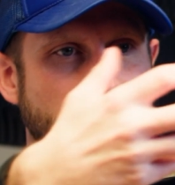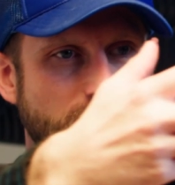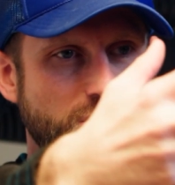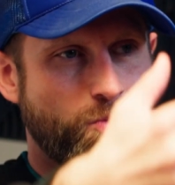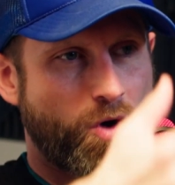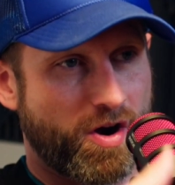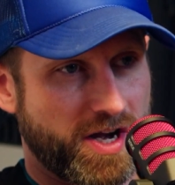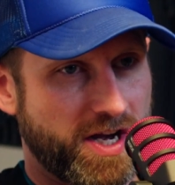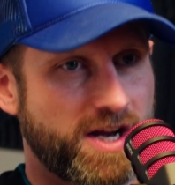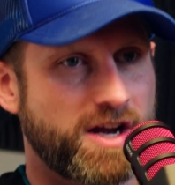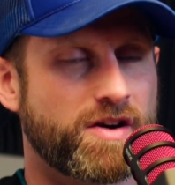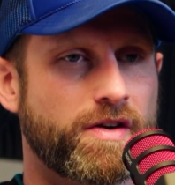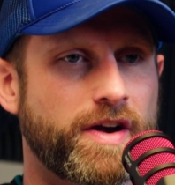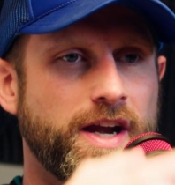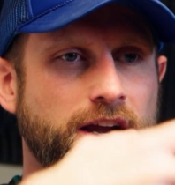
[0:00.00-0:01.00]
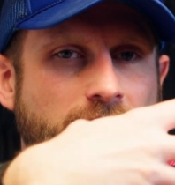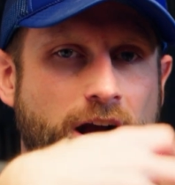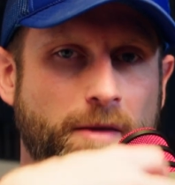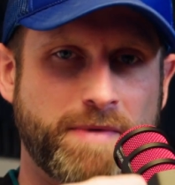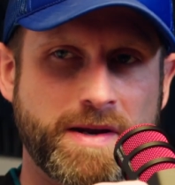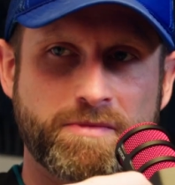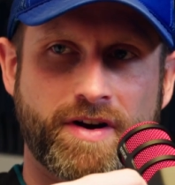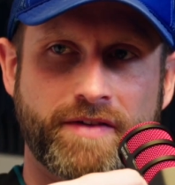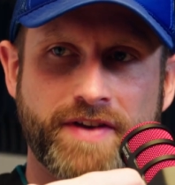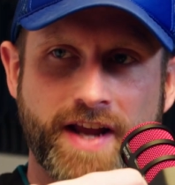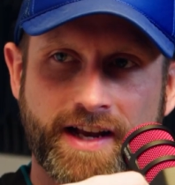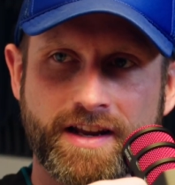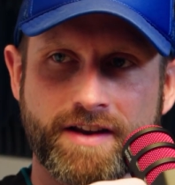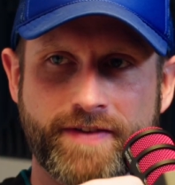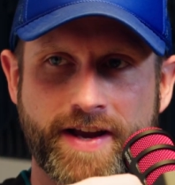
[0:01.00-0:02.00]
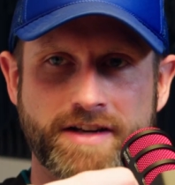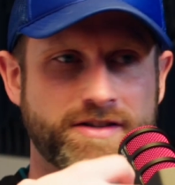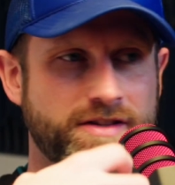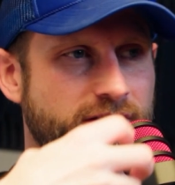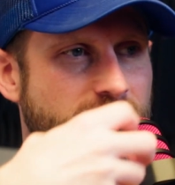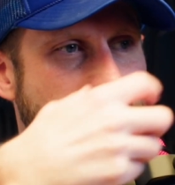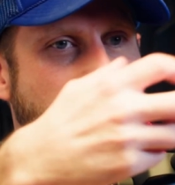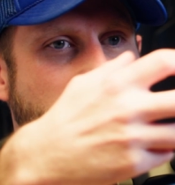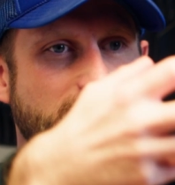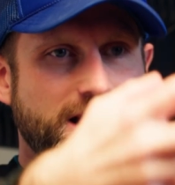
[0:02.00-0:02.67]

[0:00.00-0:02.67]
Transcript: You are hearing how people have taken advantage of them.